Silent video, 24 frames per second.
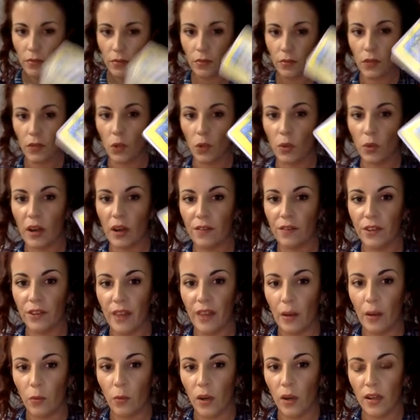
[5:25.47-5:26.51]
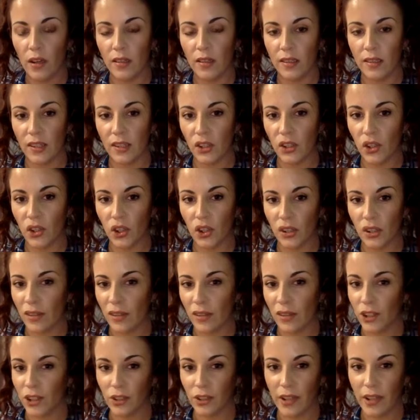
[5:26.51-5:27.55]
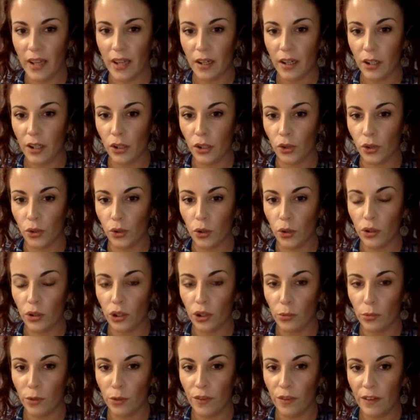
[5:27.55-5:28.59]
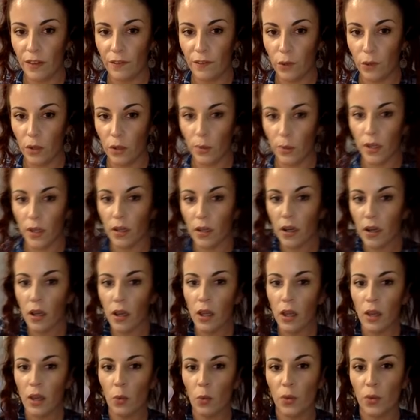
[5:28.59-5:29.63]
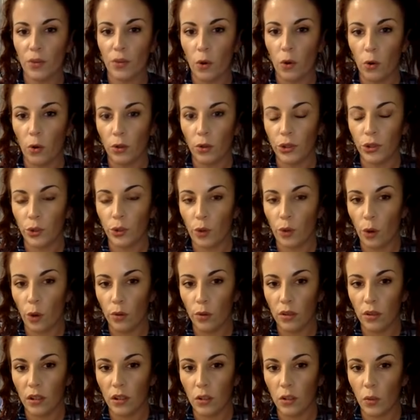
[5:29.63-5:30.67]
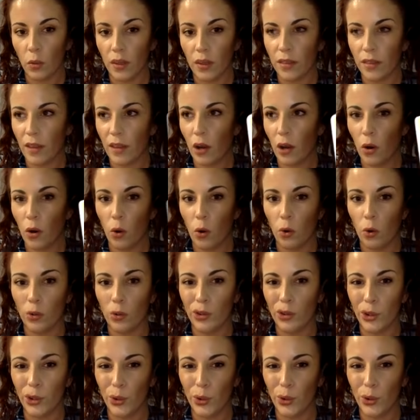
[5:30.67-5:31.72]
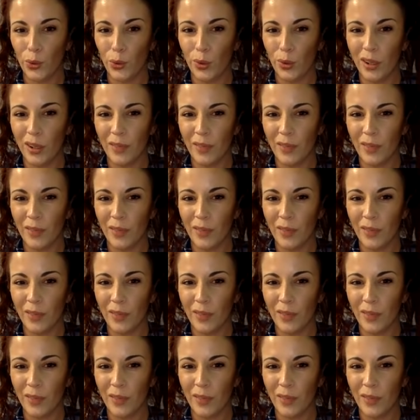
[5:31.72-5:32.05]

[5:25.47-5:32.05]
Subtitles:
whatever that was, it's just like you're gaining control, you're moving forward with a whole new outlook, with a whole new,